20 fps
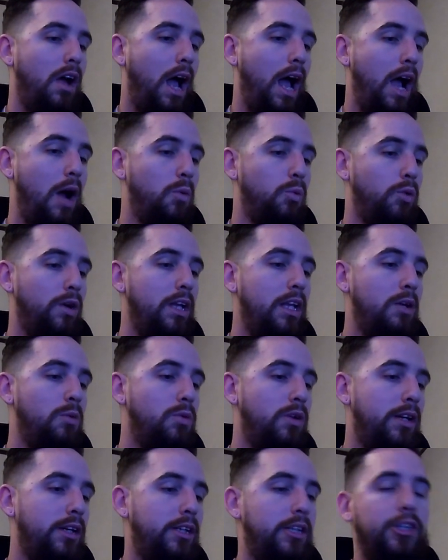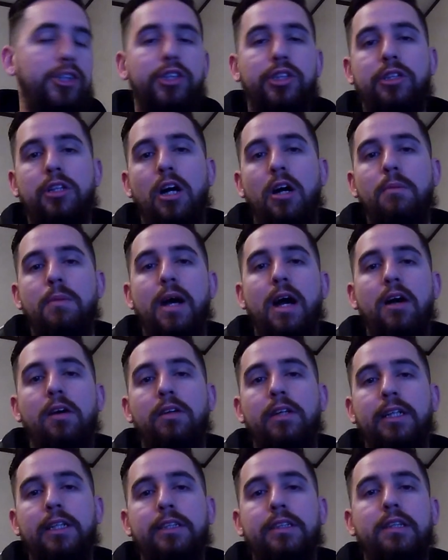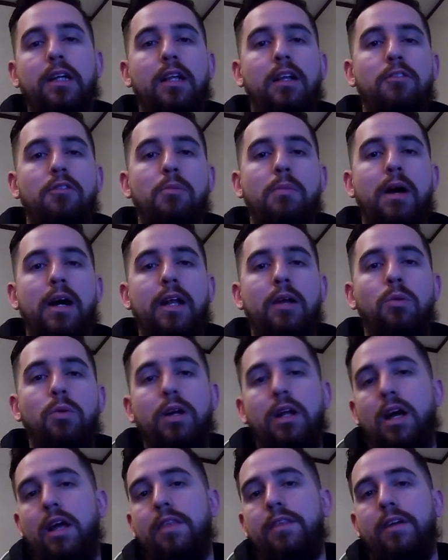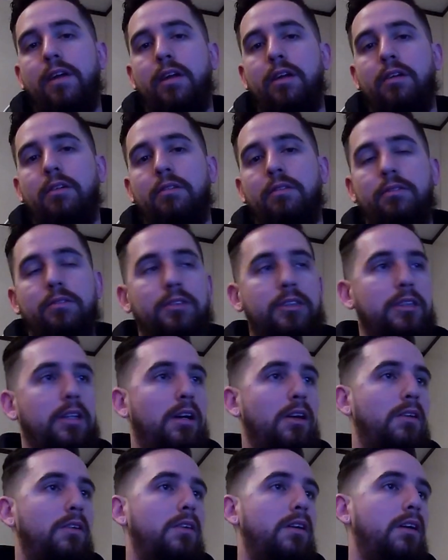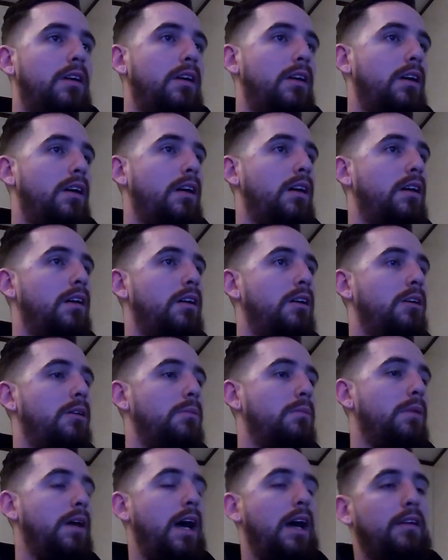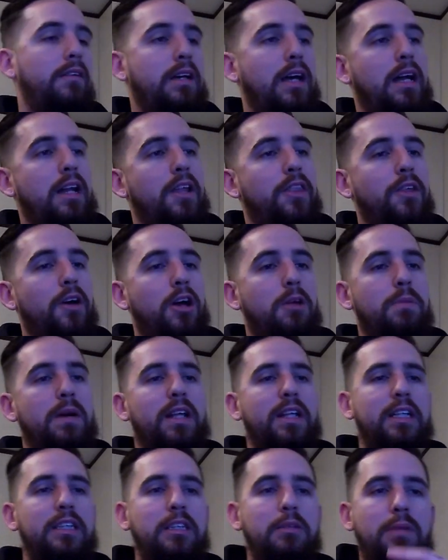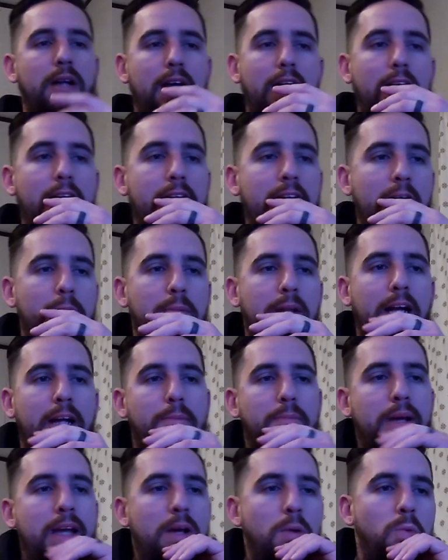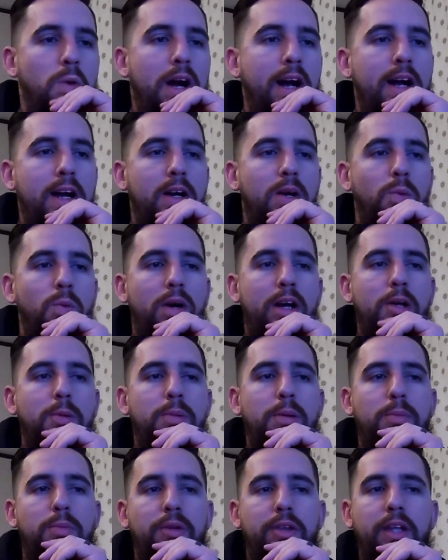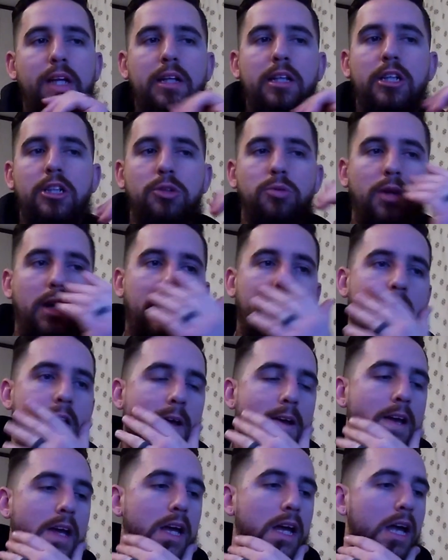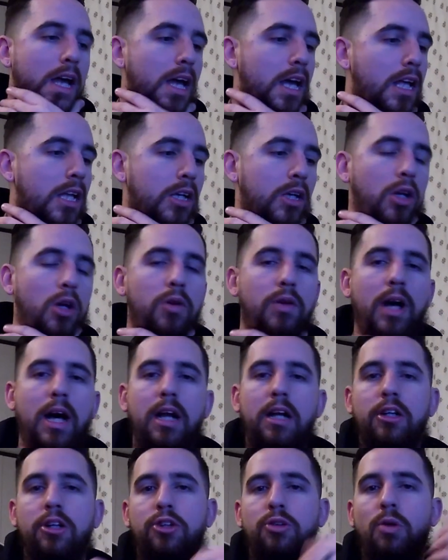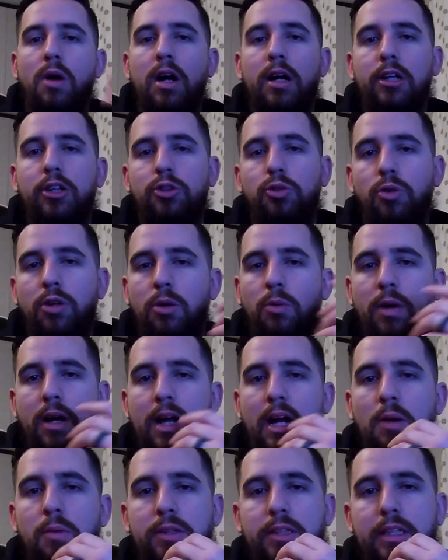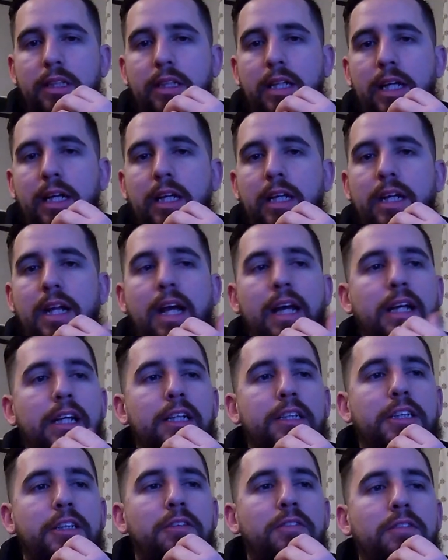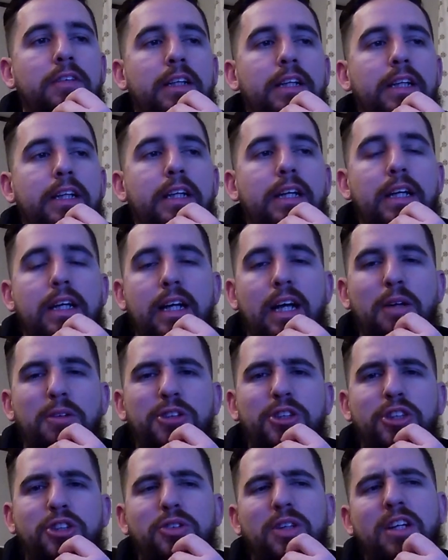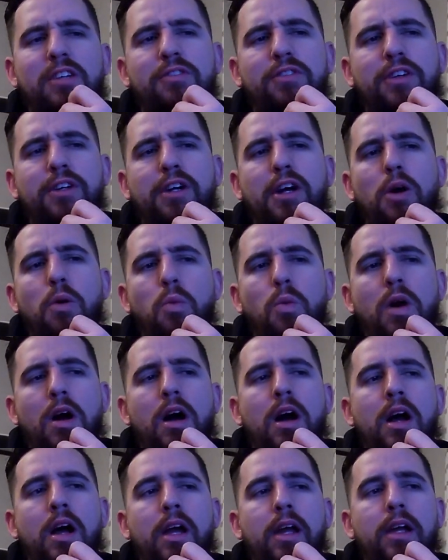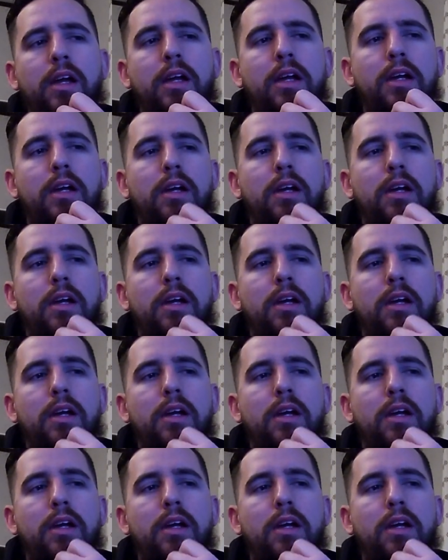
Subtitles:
I really wanted to just come out and tell everybody what I think. So I've kind of thought about this in my head, and I'm like, man, why do people think this way? And, not in a derogatory way. I wasn't thinking negatively. I was just trying to figure out why